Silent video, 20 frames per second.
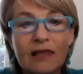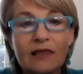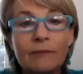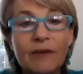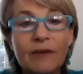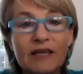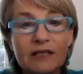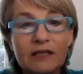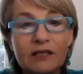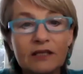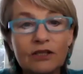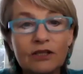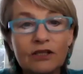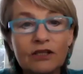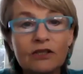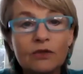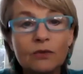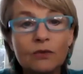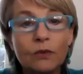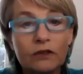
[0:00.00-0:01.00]
The
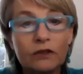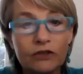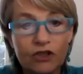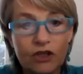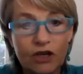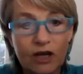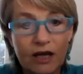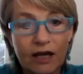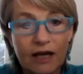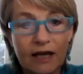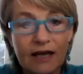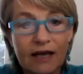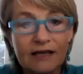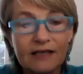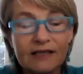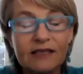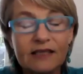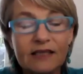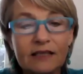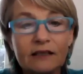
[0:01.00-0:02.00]
messages we'll share are
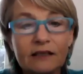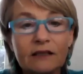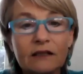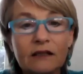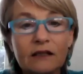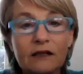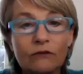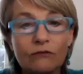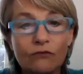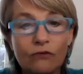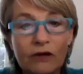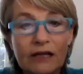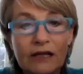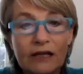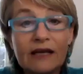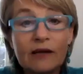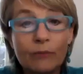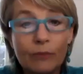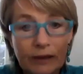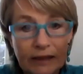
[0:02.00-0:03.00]
still
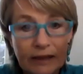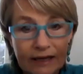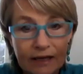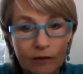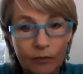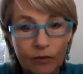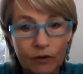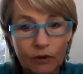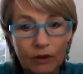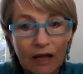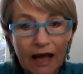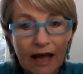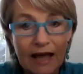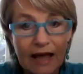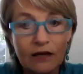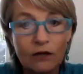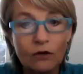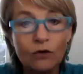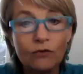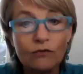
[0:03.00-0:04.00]
really applicable
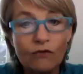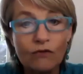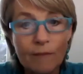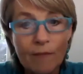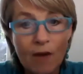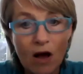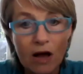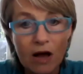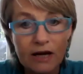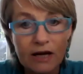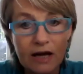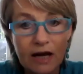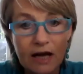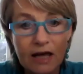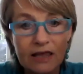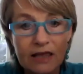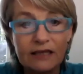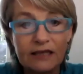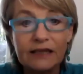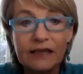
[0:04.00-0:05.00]
and a good
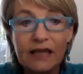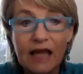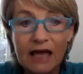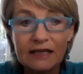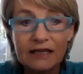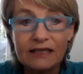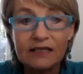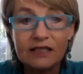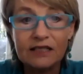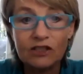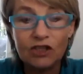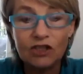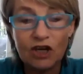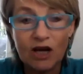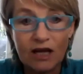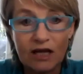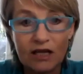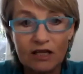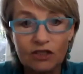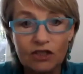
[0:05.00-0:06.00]
reminder that lasting
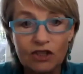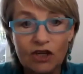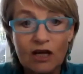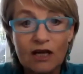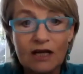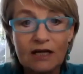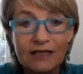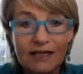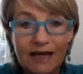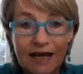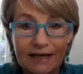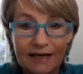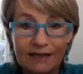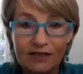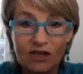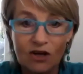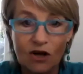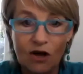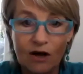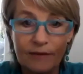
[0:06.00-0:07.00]
change takes
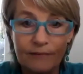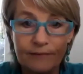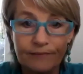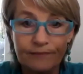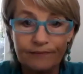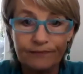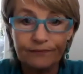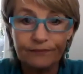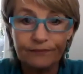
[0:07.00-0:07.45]
time.